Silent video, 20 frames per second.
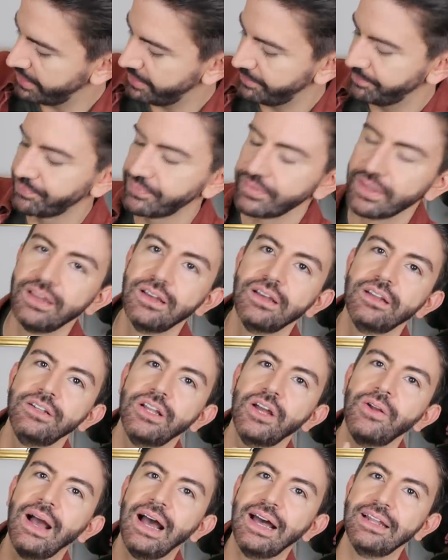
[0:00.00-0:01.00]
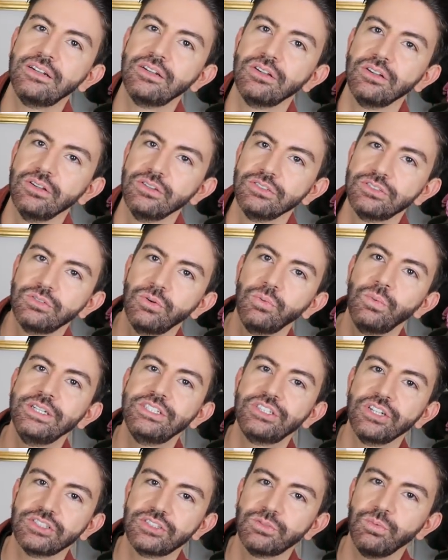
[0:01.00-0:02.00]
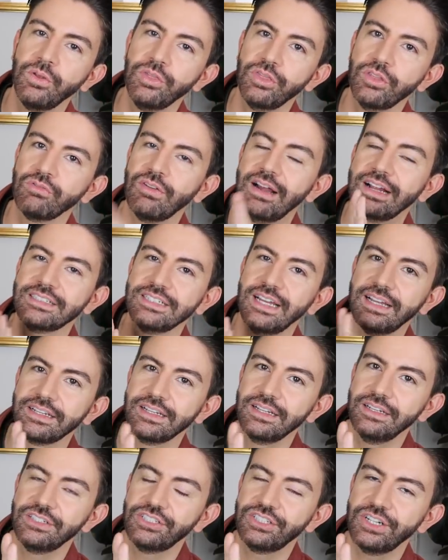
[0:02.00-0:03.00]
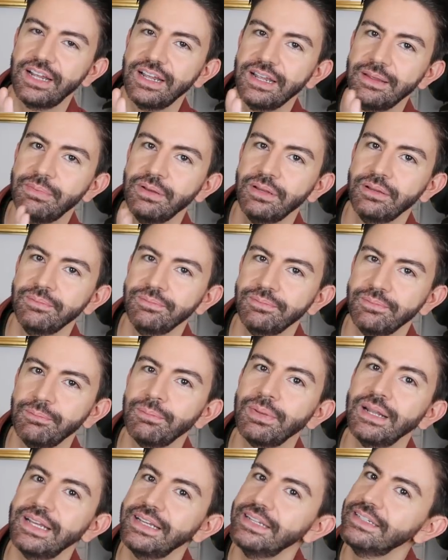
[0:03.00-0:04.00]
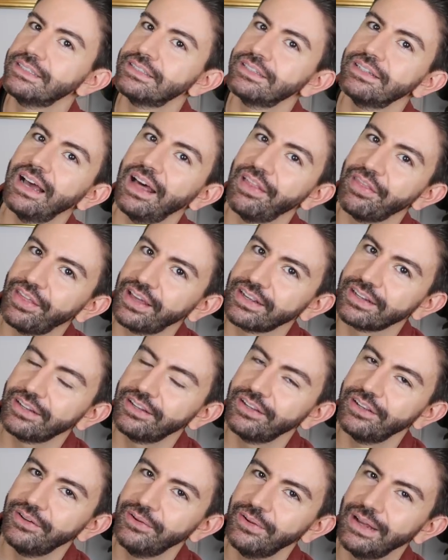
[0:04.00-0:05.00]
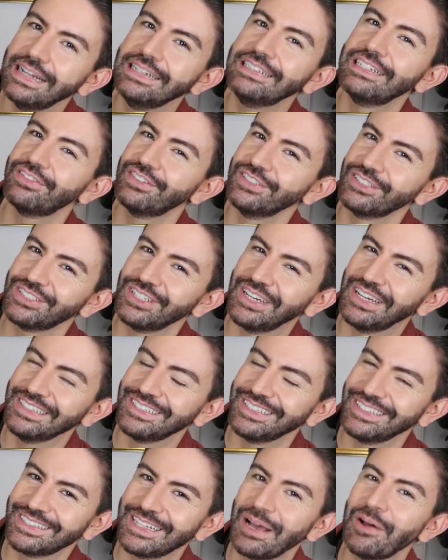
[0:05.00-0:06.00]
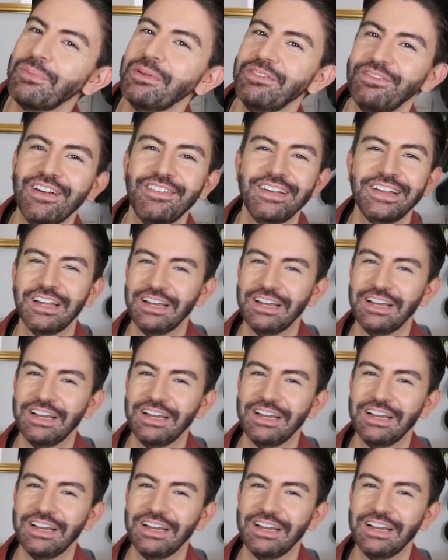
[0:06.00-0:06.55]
it, no handles, we just want the rectangular shape please and thank you in different sizes that would be very